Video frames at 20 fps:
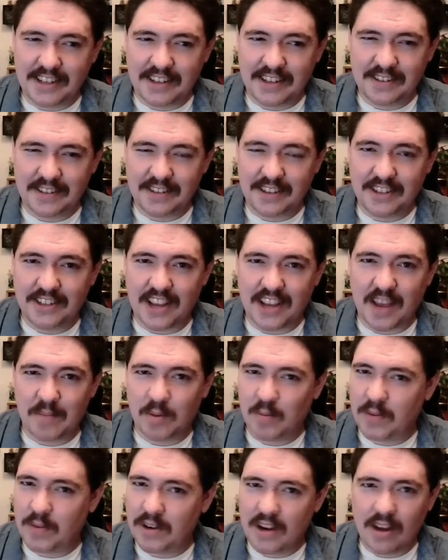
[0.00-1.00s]
example,
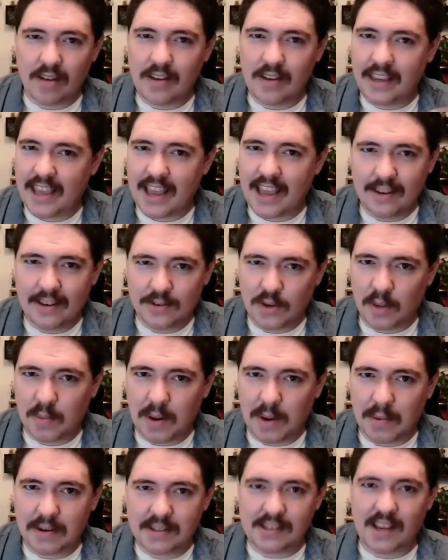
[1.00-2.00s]
but no, you can't use toilet
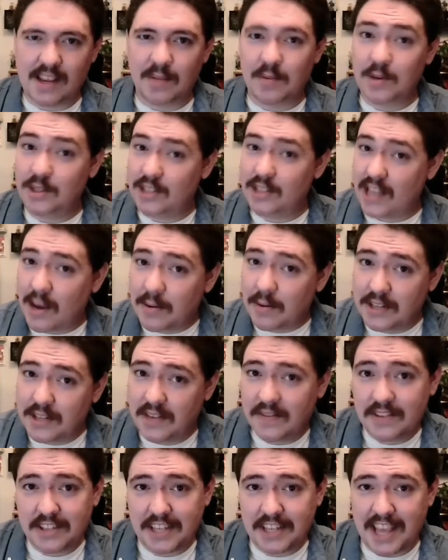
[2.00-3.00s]
paper as an example, because that was
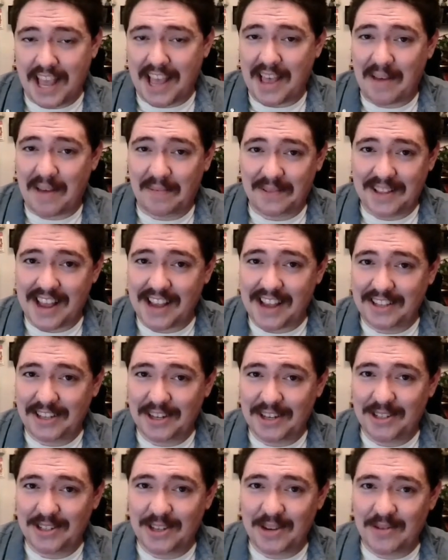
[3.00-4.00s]
even scalped last year
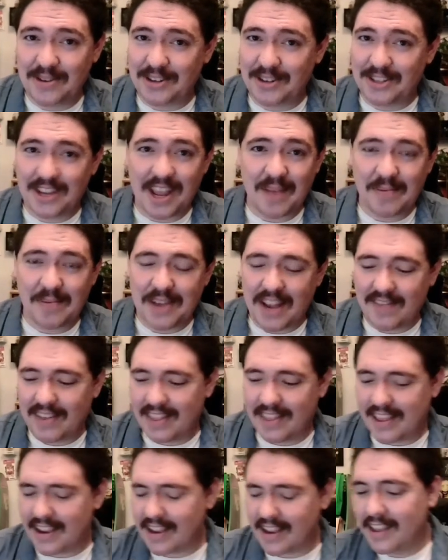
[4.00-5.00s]
too. They're scalping
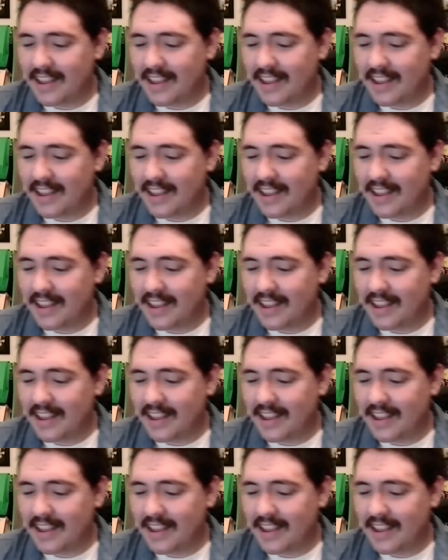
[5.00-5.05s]
everything.